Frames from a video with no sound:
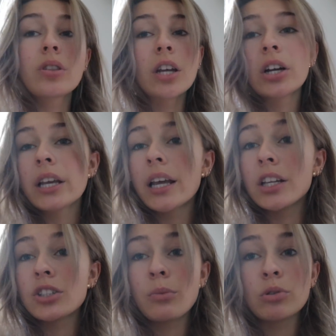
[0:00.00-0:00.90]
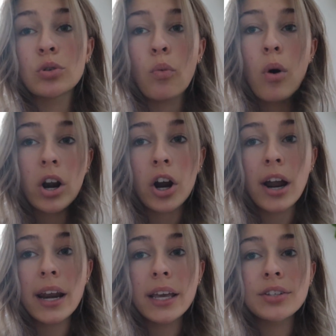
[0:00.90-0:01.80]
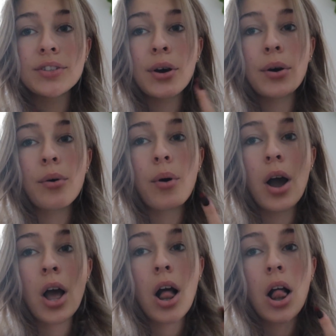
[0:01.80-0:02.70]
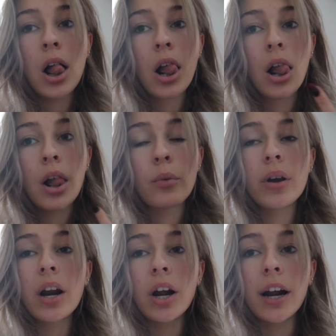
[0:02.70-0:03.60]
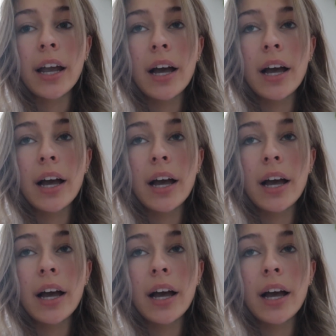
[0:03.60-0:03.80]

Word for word: thirty and it's almost one already, so we gotta hurry